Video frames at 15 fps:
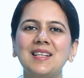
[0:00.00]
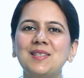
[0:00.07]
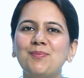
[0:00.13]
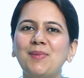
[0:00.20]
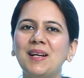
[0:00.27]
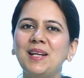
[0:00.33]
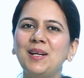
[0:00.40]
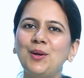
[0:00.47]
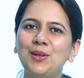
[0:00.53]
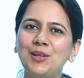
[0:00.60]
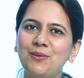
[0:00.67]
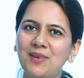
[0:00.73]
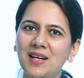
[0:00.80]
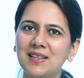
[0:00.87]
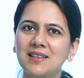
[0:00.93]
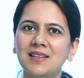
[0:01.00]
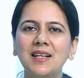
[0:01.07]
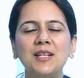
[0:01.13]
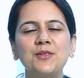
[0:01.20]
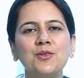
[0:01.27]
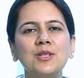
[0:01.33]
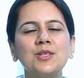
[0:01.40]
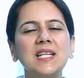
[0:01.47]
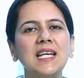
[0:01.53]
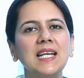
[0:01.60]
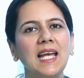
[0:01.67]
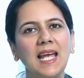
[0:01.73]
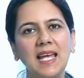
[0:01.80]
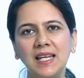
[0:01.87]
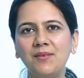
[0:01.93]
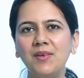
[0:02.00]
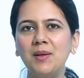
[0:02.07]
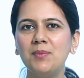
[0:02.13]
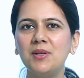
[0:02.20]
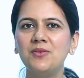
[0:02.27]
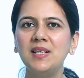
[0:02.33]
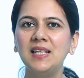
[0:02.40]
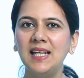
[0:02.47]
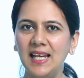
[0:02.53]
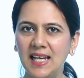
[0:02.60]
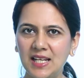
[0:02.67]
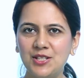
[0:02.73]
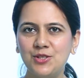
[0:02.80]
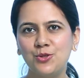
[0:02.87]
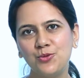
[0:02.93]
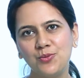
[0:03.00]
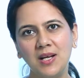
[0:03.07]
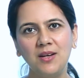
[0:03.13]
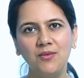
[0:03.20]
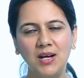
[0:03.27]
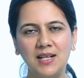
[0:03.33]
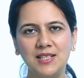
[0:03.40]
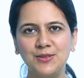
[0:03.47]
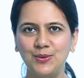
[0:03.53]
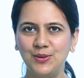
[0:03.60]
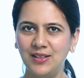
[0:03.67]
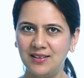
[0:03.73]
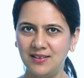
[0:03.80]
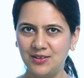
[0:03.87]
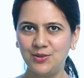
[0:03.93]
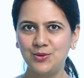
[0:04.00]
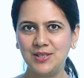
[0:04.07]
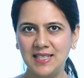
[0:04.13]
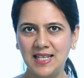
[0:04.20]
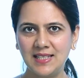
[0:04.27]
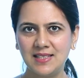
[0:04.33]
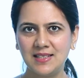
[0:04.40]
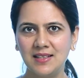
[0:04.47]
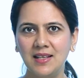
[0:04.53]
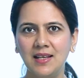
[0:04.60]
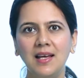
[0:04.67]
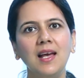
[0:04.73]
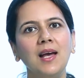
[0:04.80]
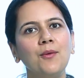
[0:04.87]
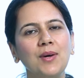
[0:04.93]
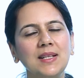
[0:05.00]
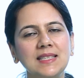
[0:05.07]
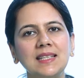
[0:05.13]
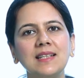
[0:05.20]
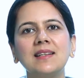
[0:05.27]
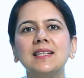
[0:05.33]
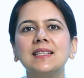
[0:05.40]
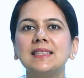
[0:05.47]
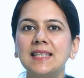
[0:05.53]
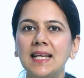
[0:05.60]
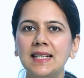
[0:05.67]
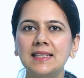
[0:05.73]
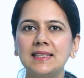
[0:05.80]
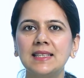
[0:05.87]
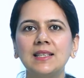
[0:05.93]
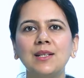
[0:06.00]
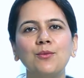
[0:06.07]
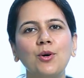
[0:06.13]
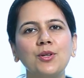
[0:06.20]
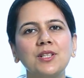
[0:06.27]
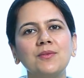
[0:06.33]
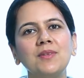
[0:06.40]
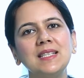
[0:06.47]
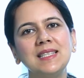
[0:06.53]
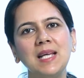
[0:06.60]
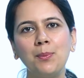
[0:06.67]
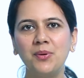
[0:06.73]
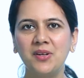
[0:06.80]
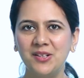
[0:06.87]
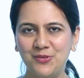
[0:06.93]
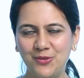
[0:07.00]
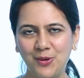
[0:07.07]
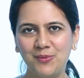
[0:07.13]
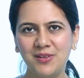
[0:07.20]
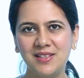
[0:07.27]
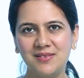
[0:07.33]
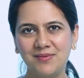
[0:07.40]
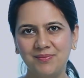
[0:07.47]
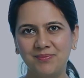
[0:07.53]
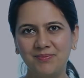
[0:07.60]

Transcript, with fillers: Depending on the weather, it will take anywhere between 8 to 12 hours for the curd to set. Once the curd sets, the water will separate from it.